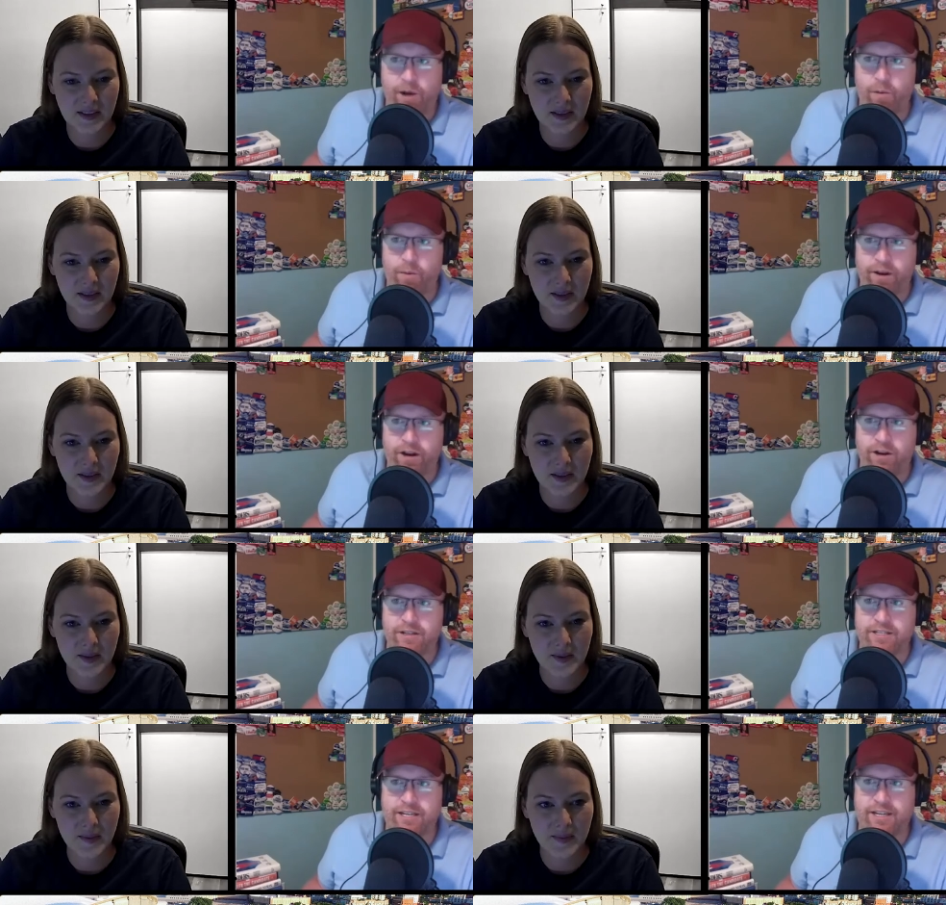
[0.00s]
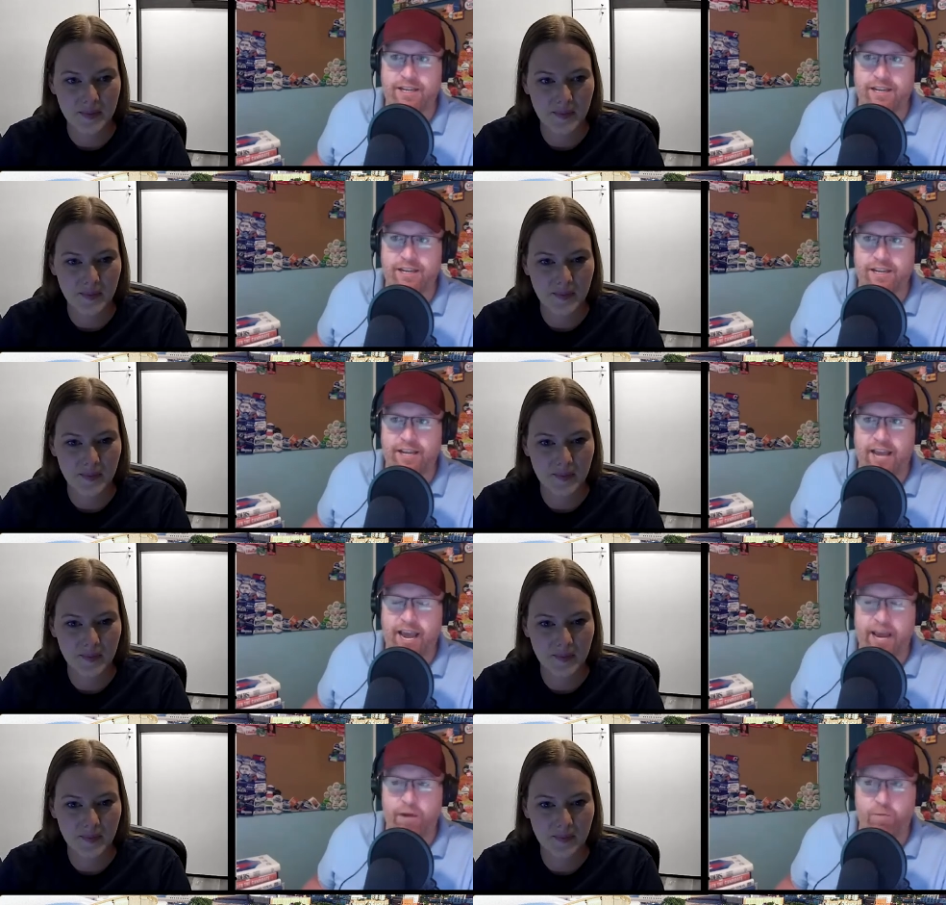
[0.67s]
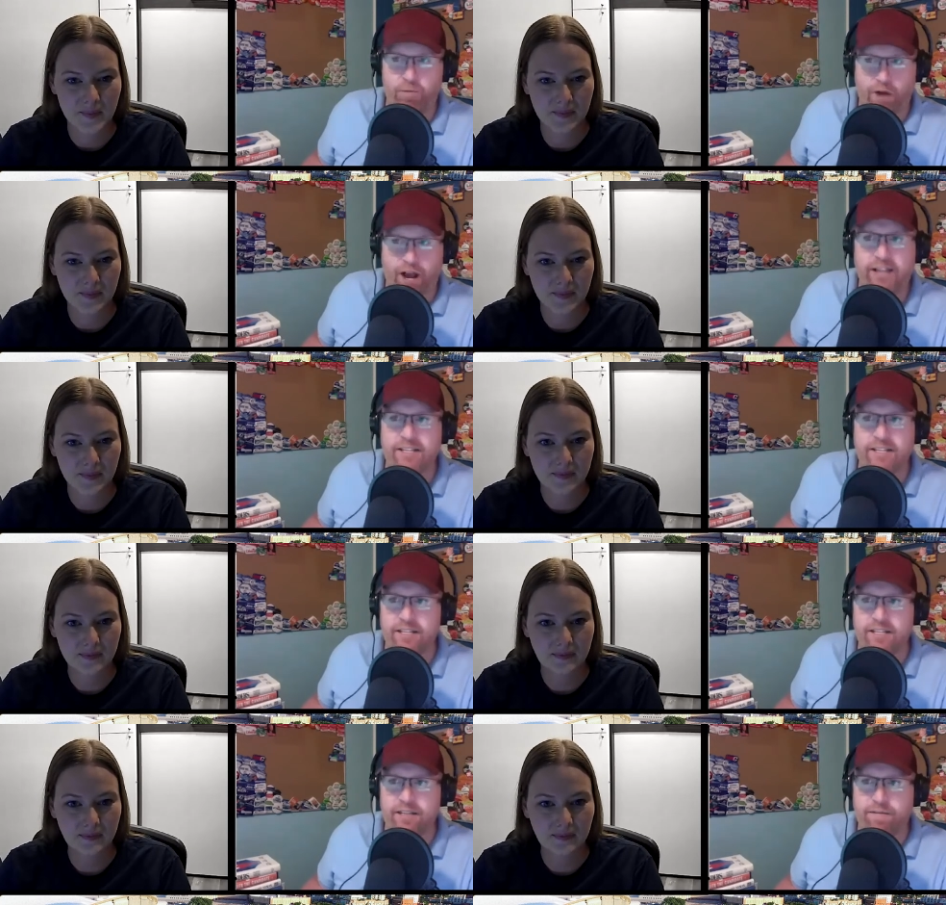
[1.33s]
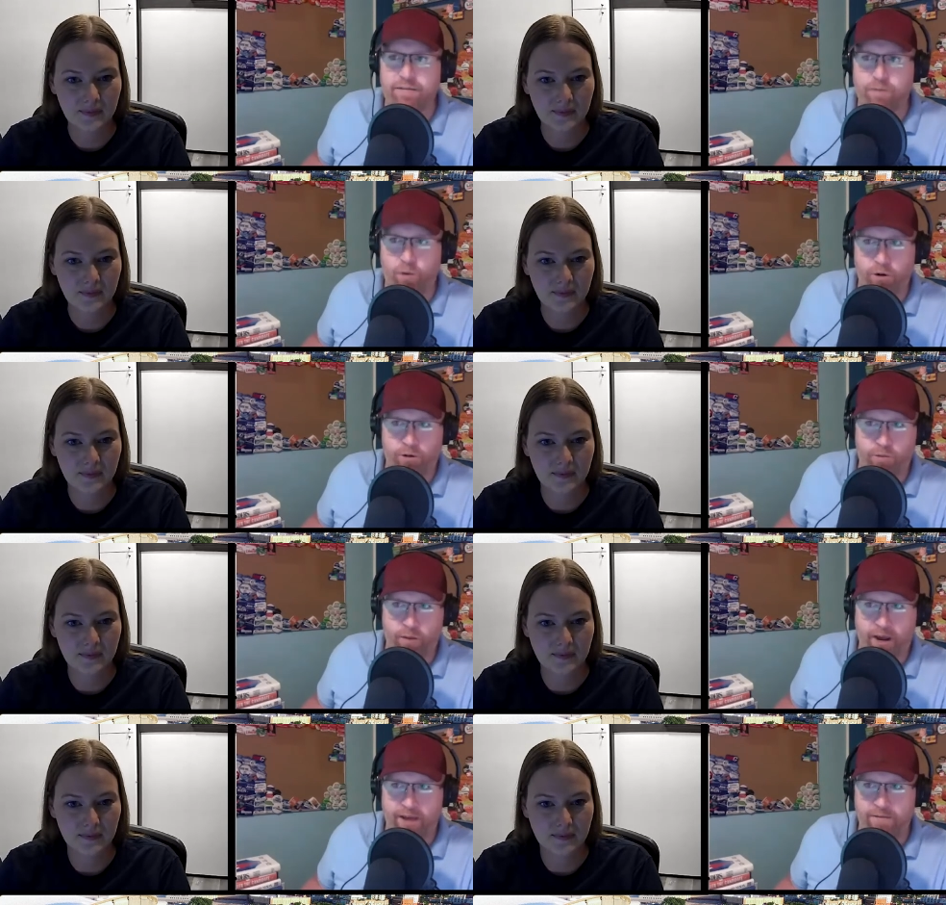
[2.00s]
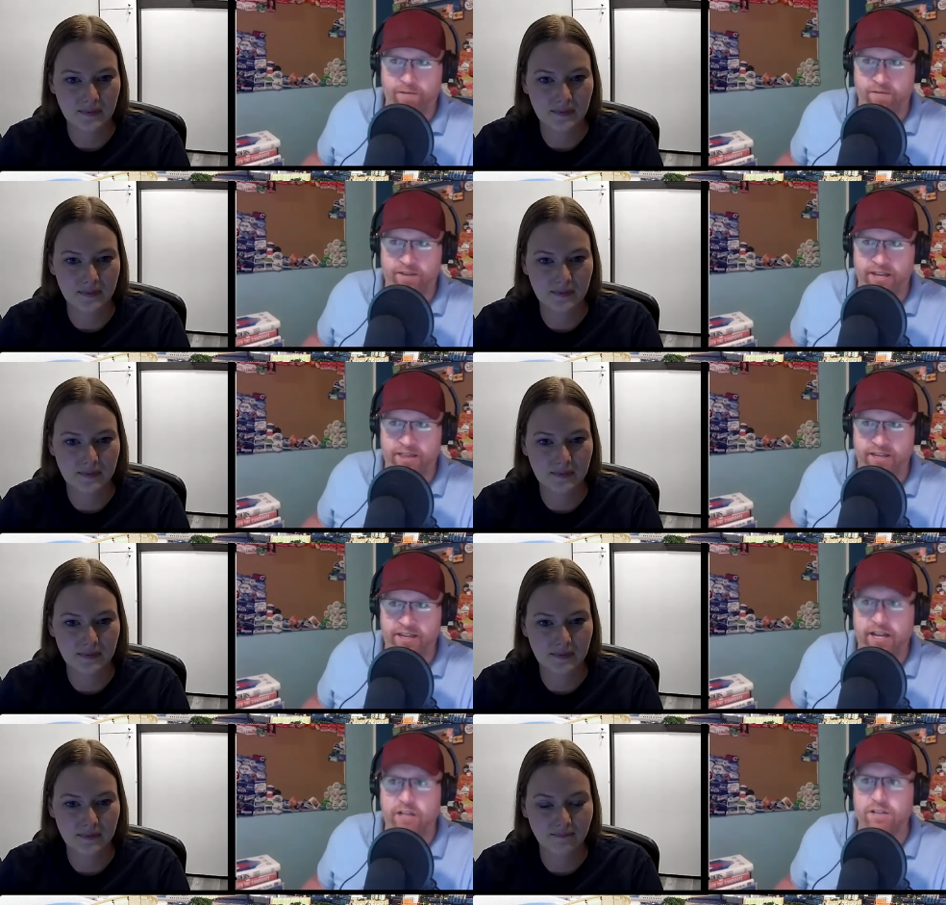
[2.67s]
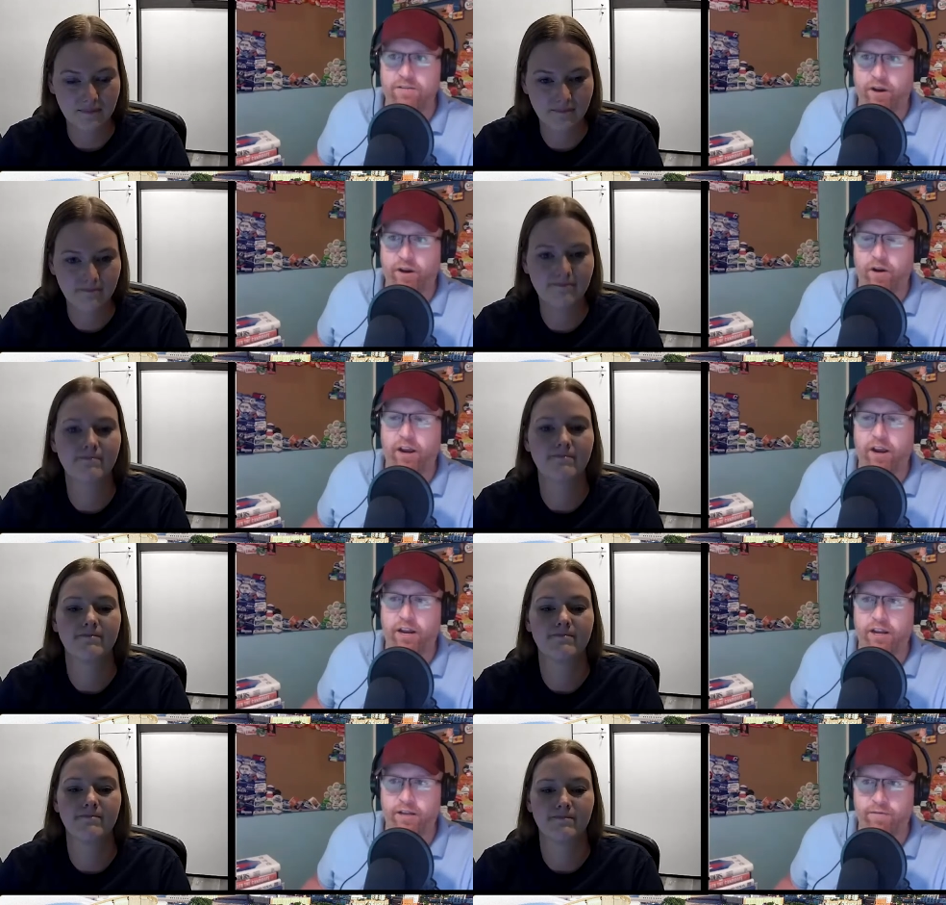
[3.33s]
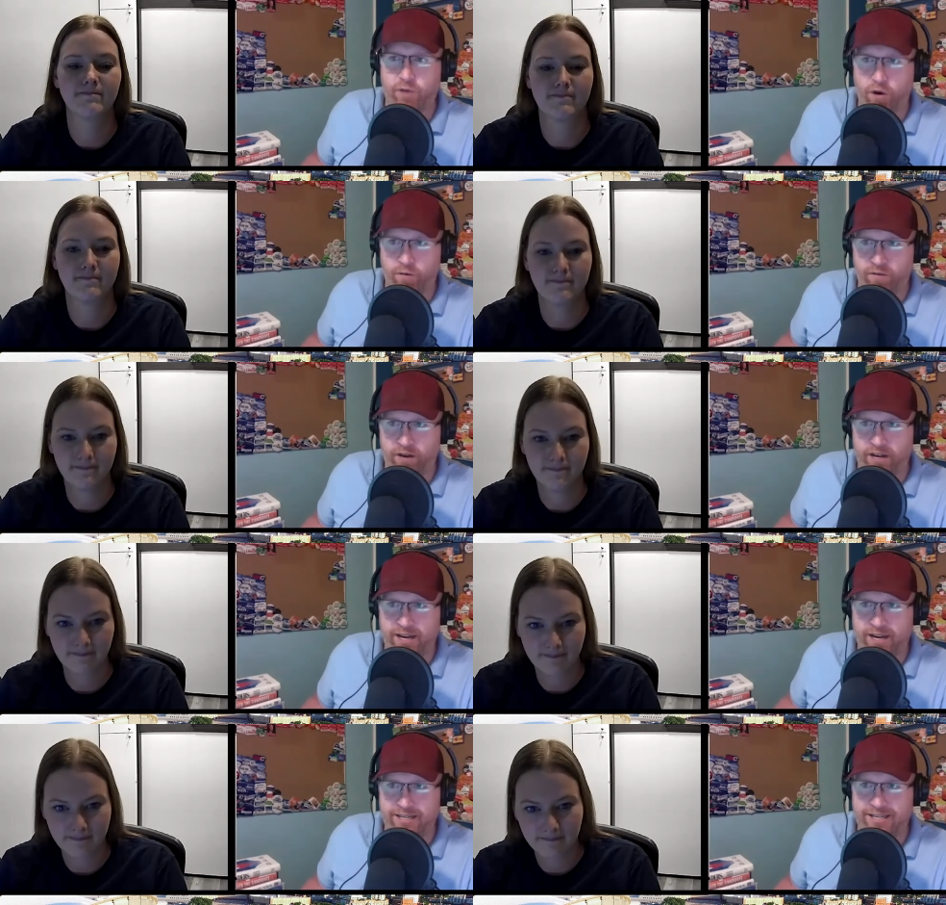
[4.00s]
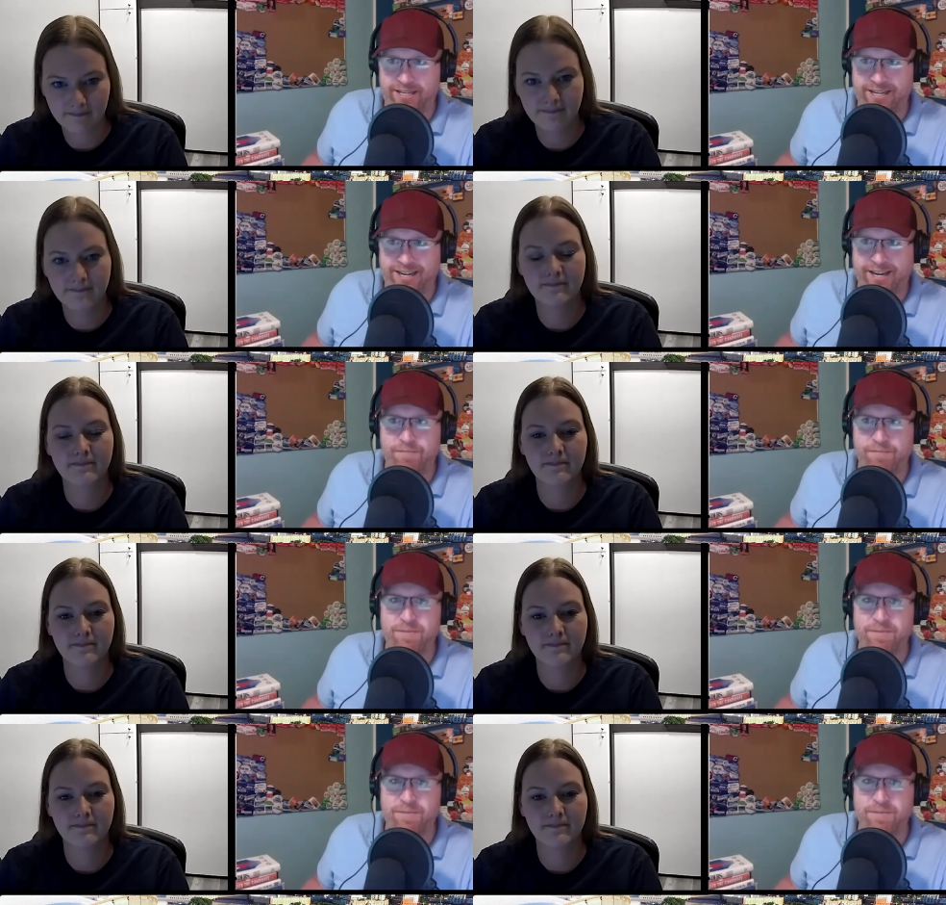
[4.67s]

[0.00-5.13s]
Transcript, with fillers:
Speaker 1: we are seeing a rise in the fourth wave of the Delta variant of COVID nineteen.